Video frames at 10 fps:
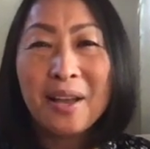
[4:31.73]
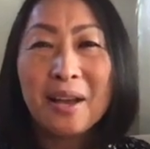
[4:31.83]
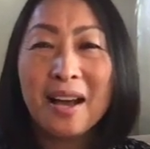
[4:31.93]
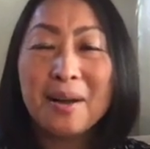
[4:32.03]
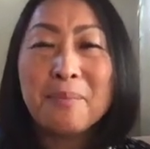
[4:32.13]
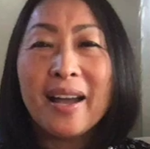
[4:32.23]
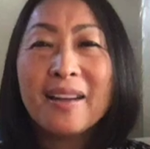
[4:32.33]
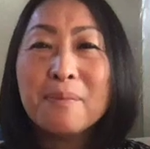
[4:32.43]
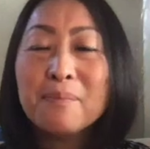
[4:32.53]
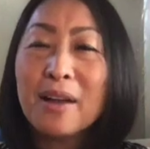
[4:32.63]
Um,
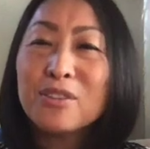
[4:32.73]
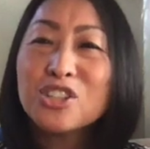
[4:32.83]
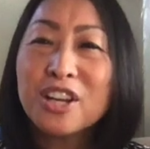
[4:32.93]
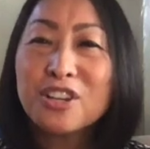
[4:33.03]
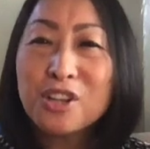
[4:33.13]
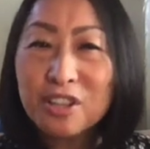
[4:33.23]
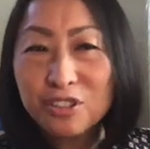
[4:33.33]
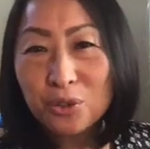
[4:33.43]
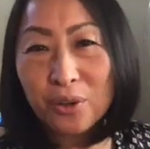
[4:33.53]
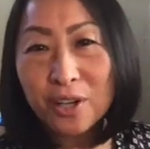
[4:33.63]
I'll share a
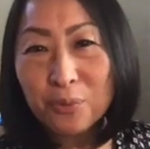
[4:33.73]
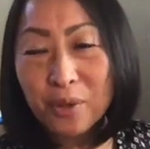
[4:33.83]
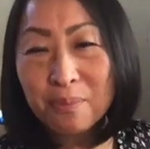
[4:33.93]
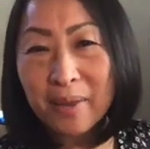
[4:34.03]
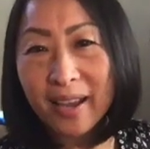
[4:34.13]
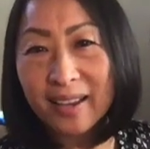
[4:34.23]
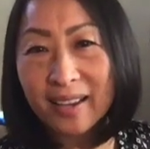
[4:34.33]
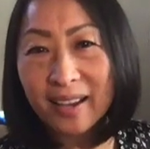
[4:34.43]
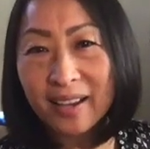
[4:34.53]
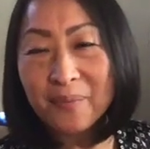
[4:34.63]
story with my
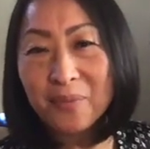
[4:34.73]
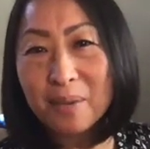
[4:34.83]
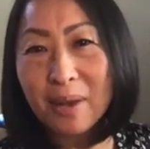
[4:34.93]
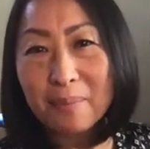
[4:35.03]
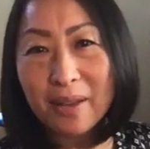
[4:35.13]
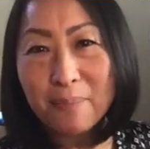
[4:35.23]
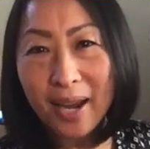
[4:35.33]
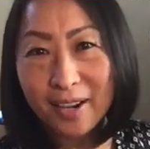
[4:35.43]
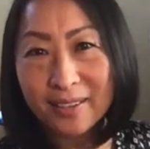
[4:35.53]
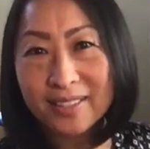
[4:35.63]
about my
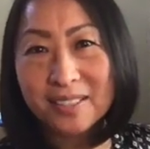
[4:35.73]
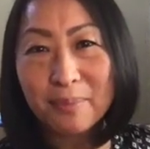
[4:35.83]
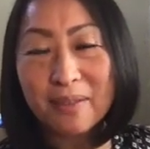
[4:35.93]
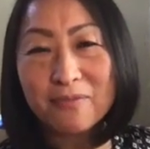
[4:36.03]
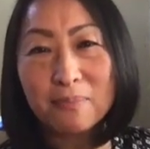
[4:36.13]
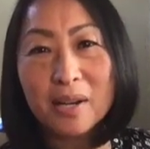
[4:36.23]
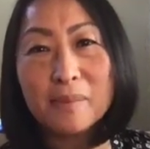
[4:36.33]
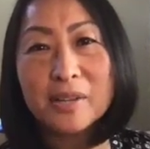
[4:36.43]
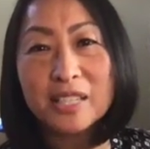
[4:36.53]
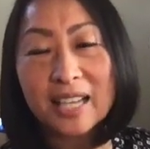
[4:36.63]
parents, my
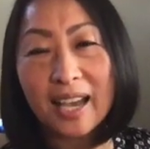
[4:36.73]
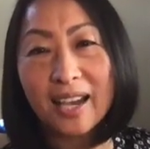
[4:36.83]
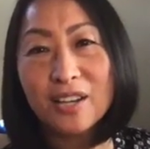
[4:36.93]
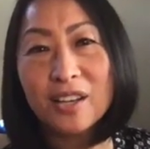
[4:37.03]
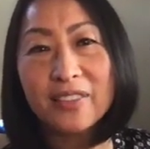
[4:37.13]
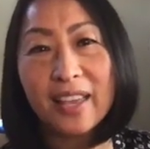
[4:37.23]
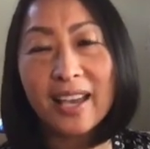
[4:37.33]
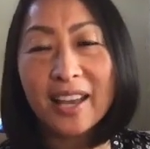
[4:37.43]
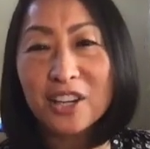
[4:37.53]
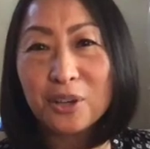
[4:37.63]
mom and dad. They
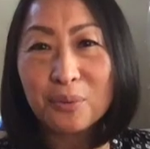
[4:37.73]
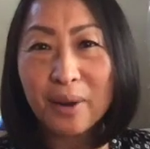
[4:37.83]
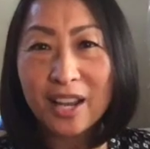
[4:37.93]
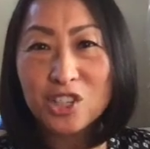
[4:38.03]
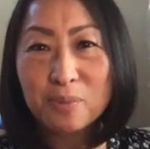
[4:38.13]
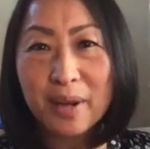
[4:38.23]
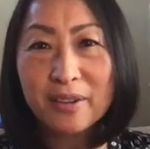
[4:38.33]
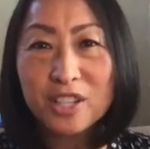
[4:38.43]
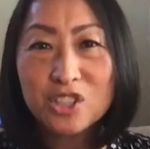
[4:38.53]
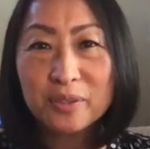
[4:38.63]
had an arranged
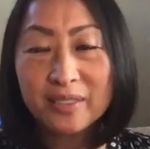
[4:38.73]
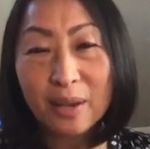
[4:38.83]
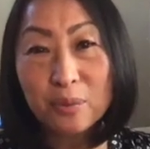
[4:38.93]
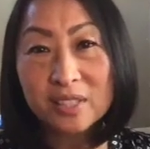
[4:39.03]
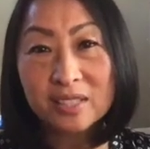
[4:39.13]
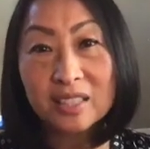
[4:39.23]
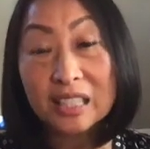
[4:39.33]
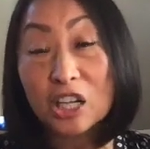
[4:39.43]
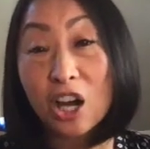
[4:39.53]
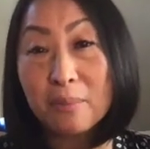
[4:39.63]
marriage. That wasn't
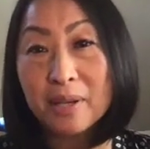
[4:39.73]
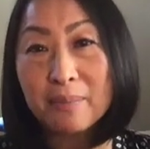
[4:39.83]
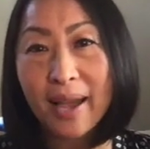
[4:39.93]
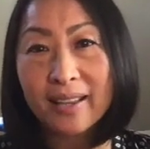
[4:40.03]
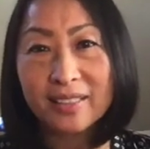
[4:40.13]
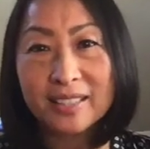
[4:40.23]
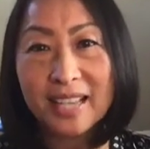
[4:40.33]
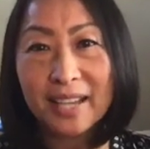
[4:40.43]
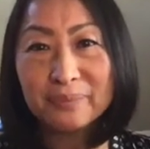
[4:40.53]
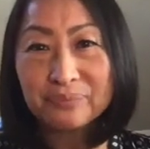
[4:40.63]
uncommon back in the
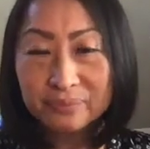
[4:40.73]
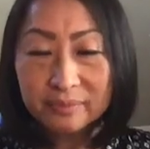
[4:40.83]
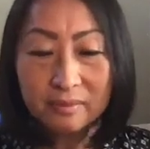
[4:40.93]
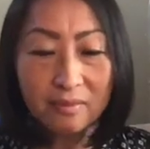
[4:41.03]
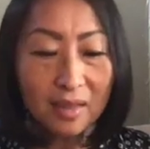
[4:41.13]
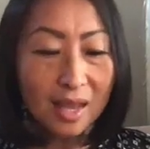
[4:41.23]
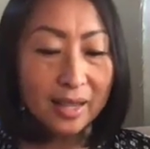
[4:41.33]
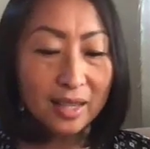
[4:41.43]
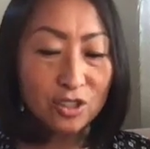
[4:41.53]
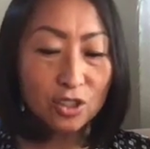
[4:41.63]
day. I
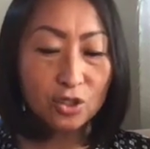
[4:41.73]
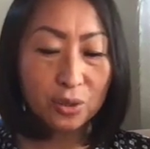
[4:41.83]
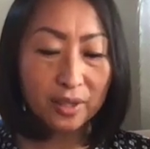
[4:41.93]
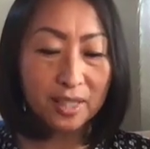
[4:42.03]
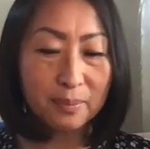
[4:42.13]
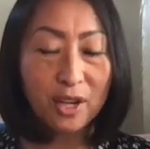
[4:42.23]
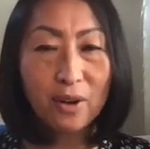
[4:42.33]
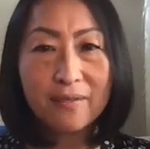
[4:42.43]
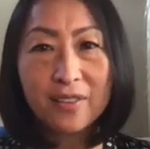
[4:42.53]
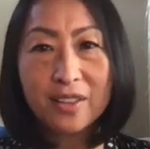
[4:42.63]
guess the story is my
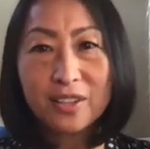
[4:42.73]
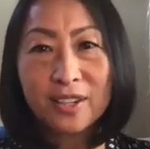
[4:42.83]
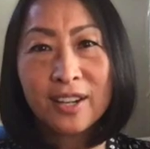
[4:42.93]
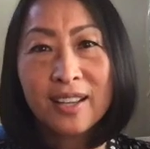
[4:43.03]
grandfather